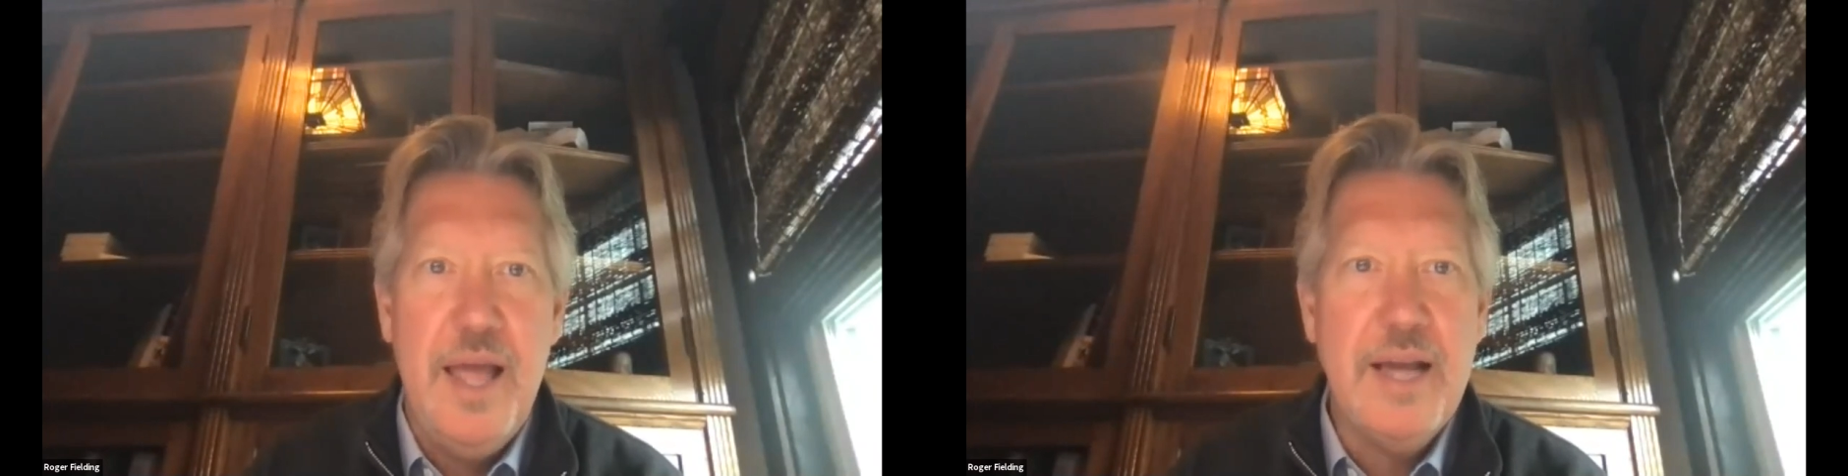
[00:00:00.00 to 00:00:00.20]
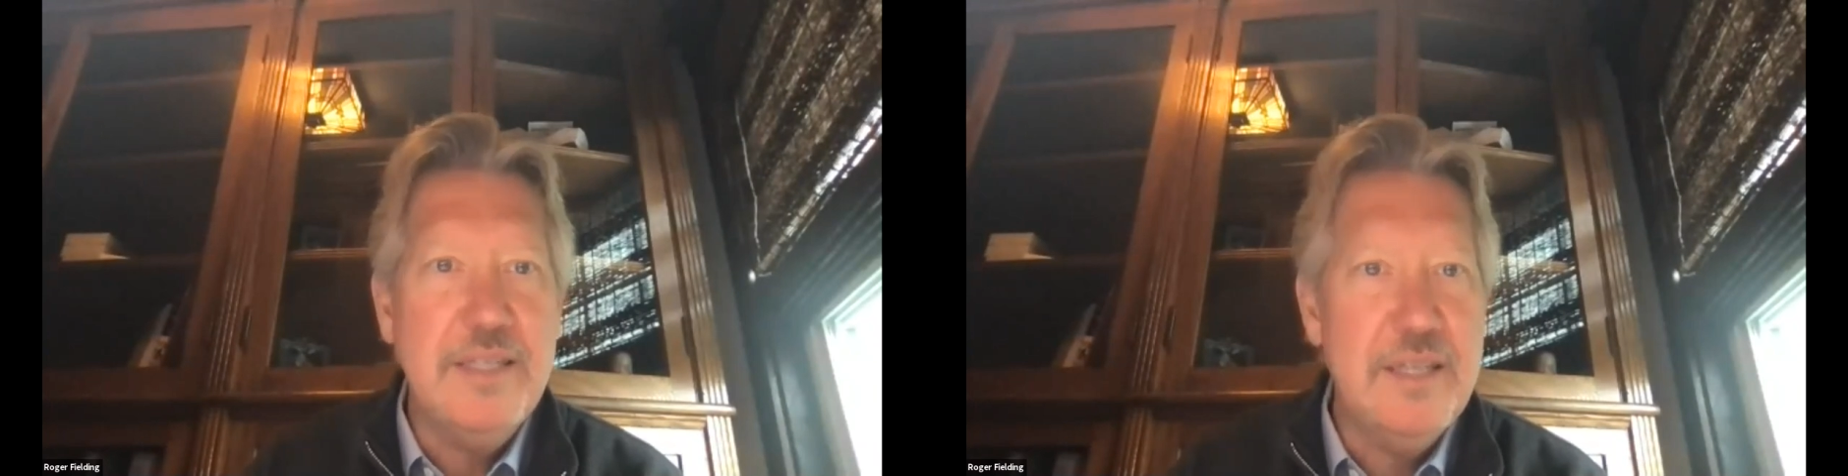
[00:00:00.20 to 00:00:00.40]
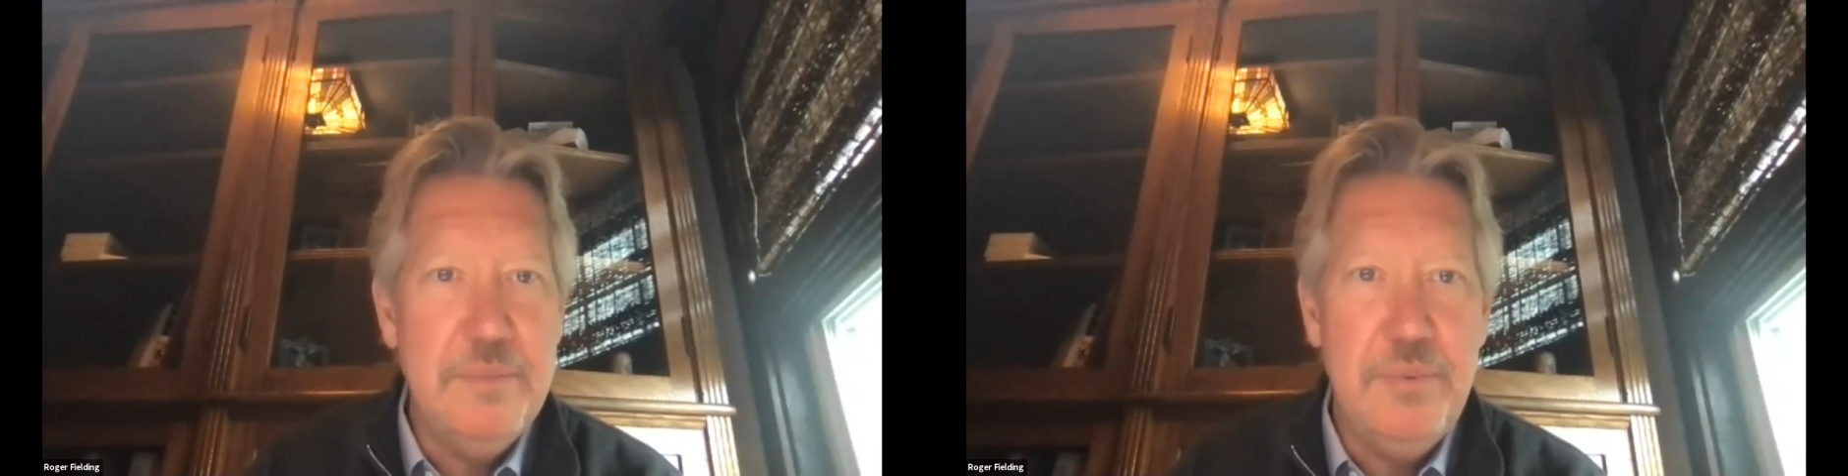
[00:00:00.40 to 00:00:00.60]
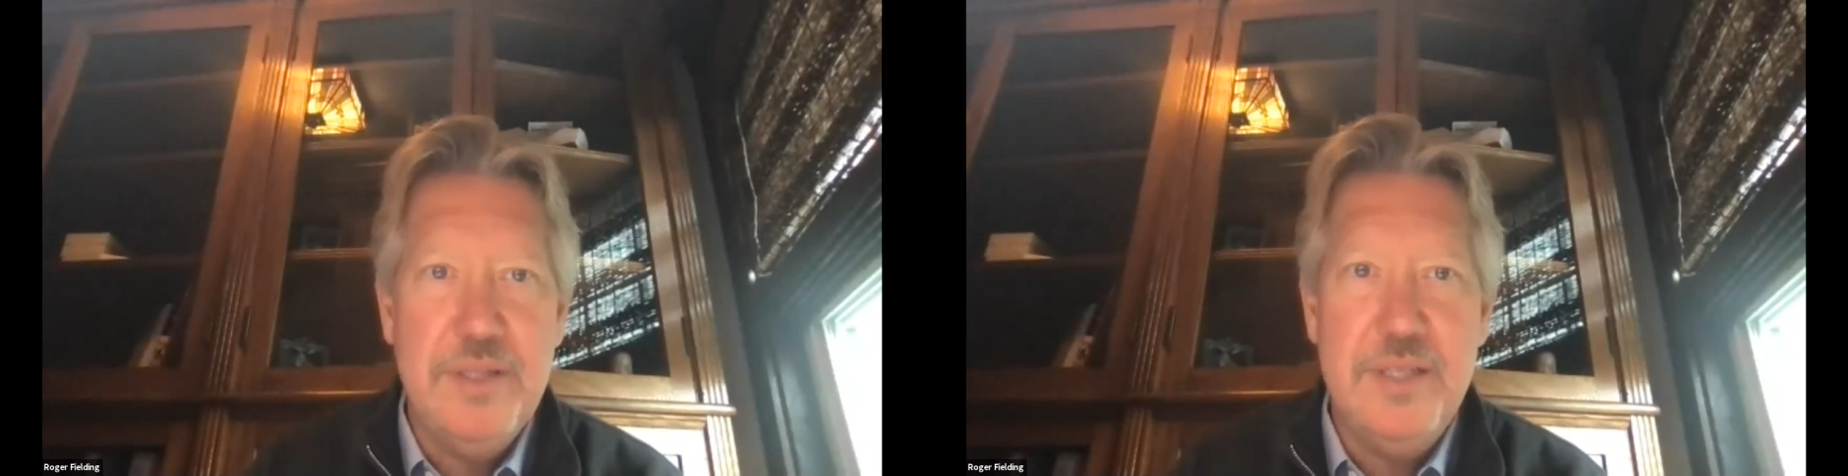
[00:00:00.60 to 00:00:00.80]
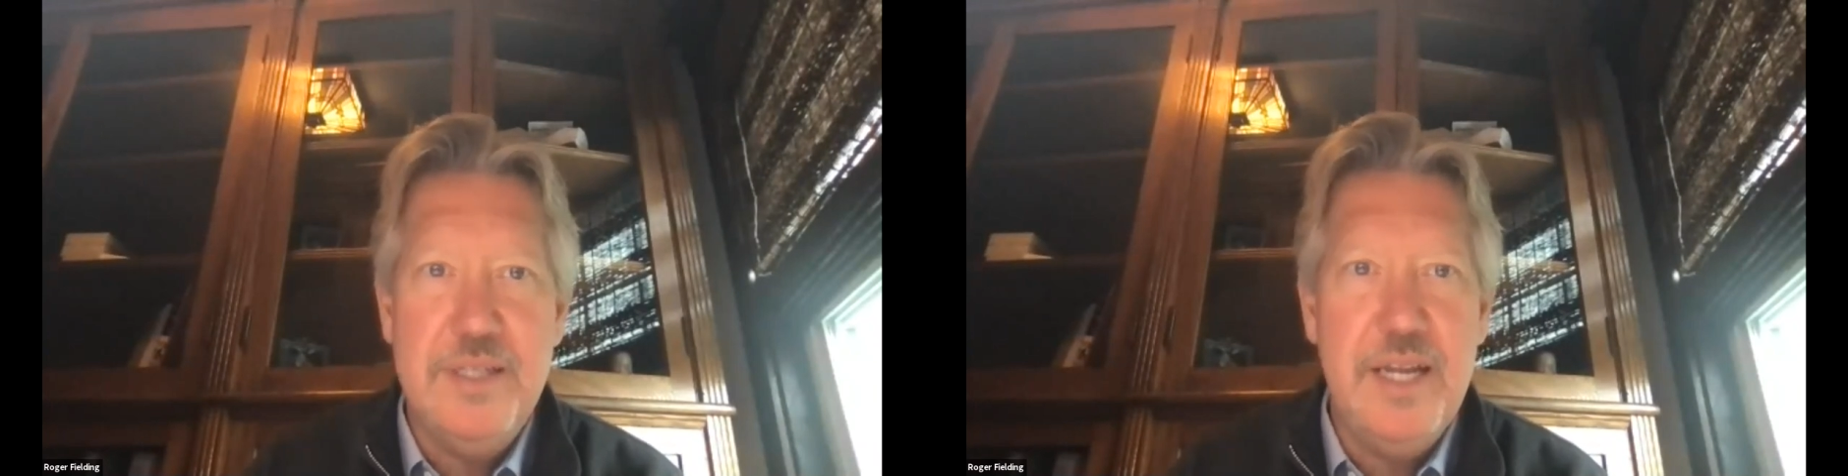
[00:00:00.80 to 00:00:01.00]
excellent
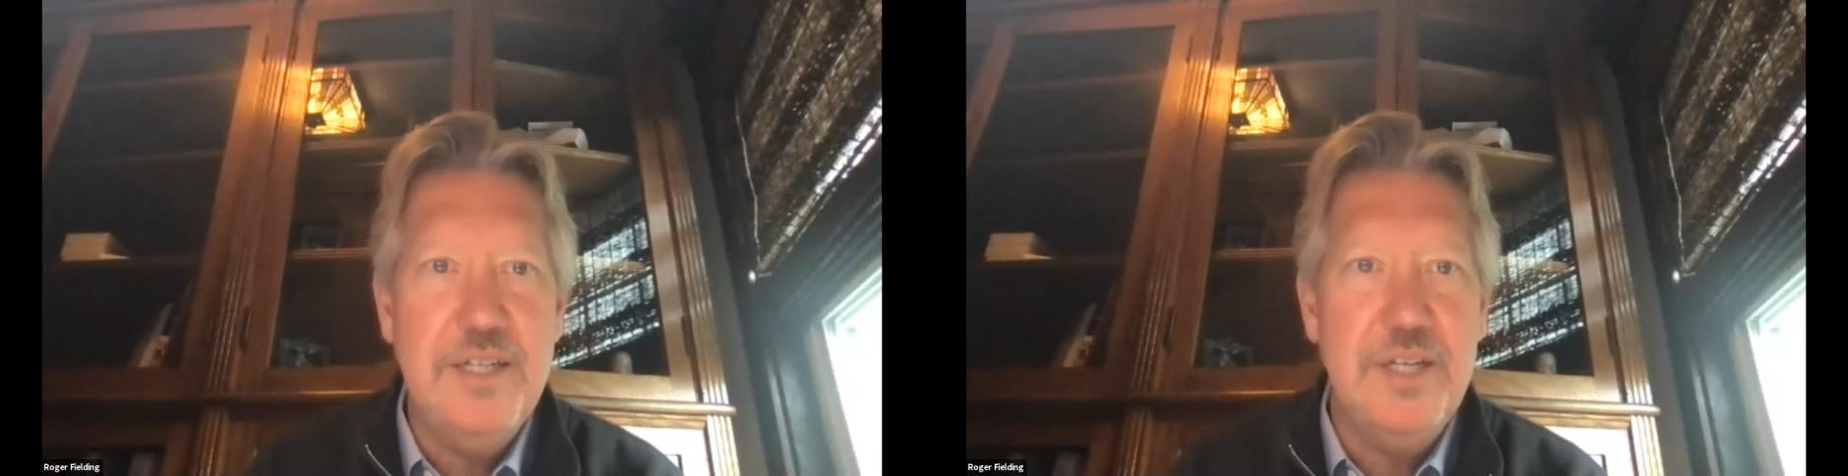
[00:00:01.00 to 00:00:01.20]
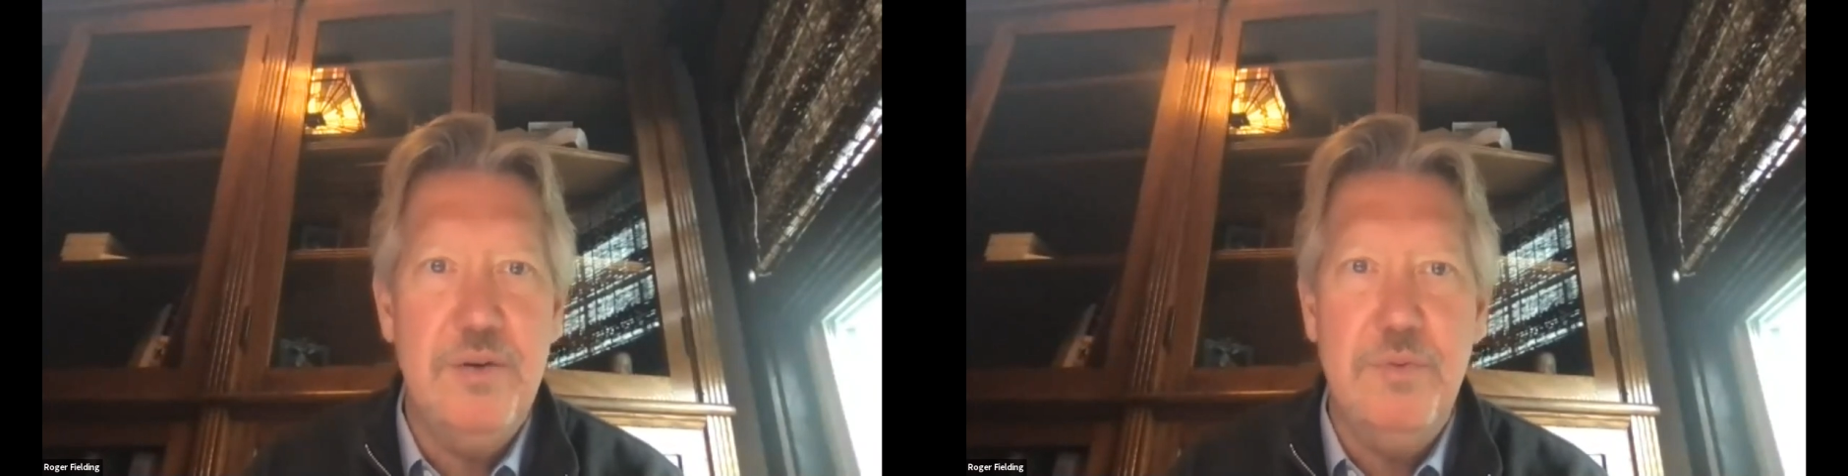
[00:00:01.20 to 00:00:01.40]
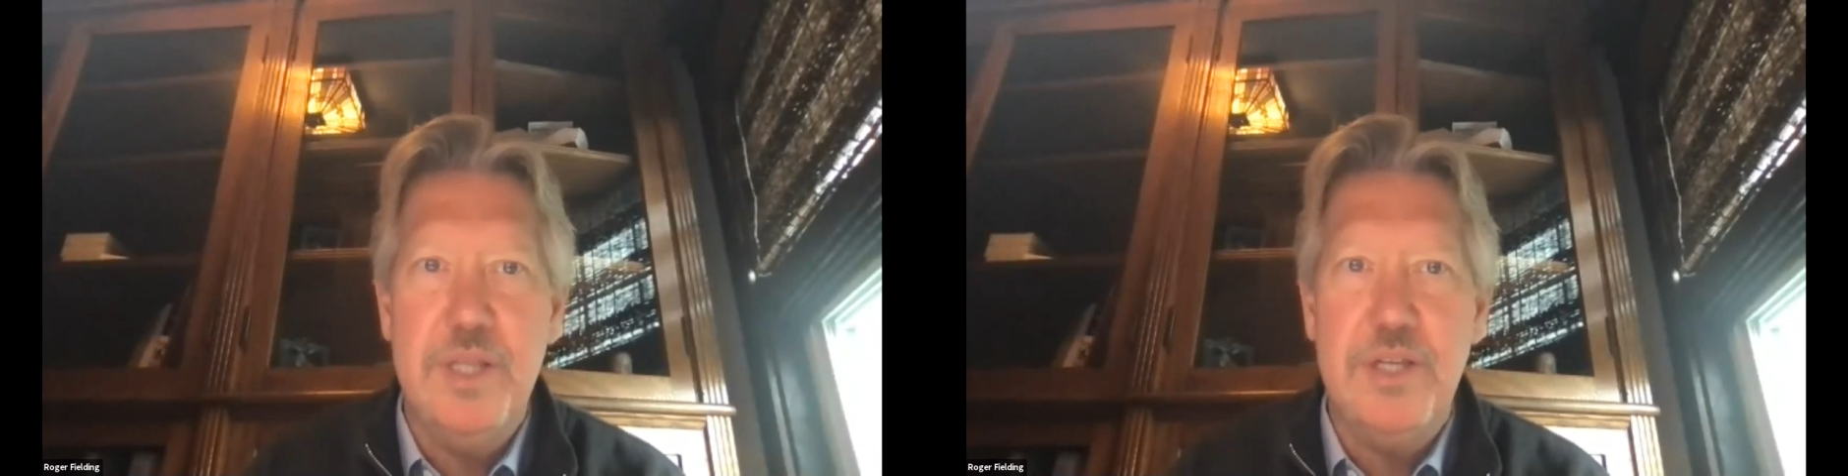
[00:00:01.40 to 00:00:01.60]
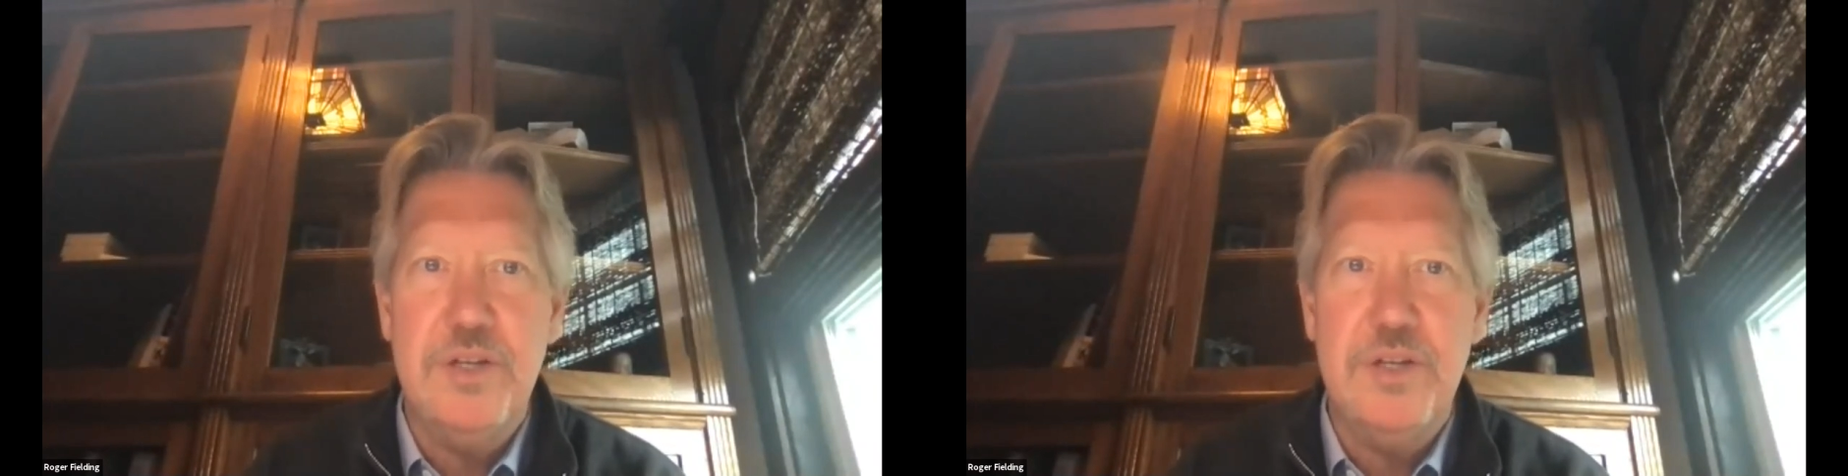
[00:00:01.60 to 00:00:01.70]
presentation and really